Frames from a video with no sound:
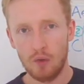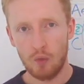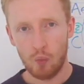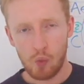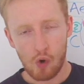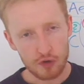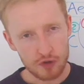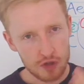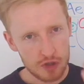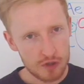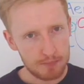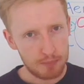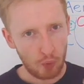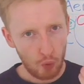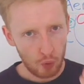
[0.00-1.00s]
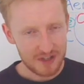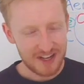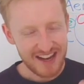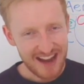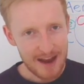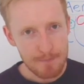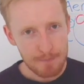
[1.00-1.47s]
What
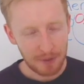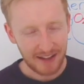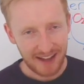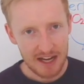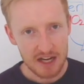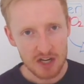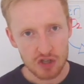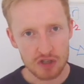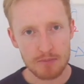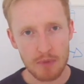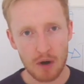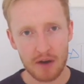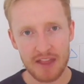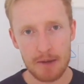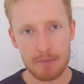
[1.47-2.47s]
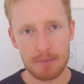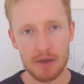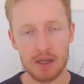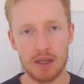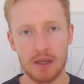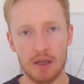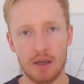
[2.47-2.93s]
sporting implications might there
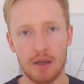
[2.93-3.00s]
be